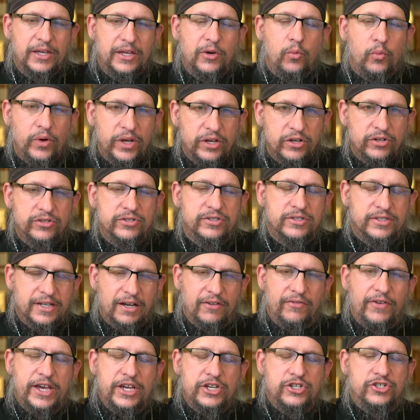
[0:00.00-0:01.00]
He wills
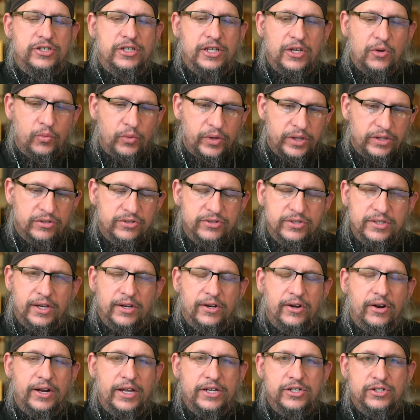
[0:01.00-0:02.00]
salvation, He wills the
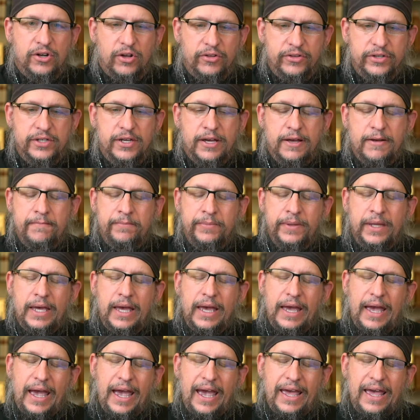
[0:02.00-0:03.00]
incarnation, all this,
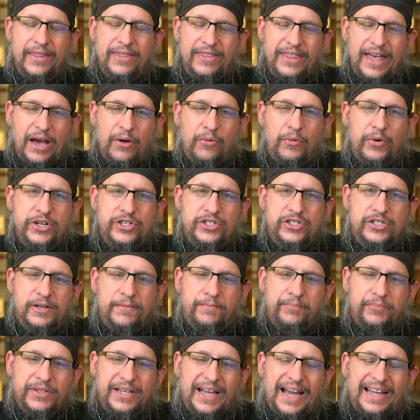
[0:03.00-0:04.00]
and that
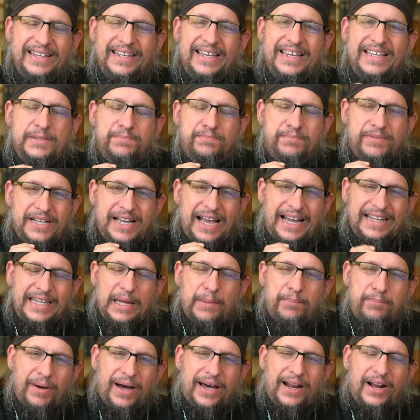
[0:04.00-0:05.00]
which is
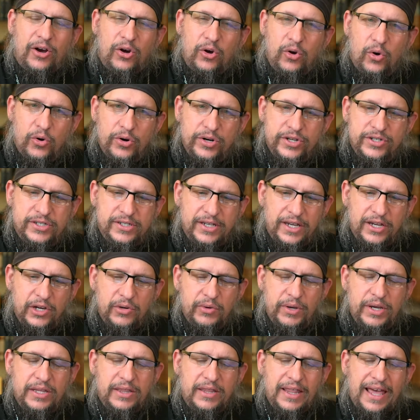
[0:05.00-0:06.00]
katapara hortisi in
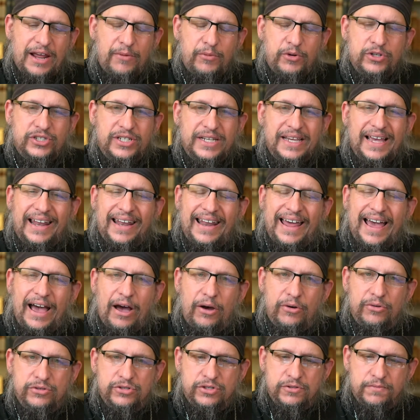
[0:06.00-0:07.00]
Greek, that which he
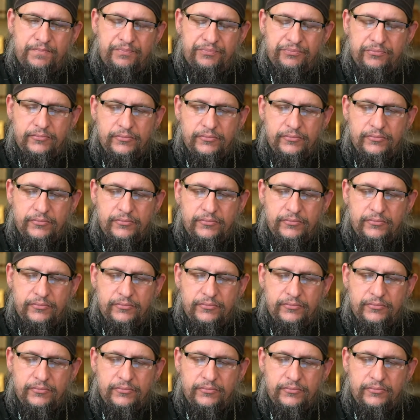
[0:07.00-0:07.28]
allows.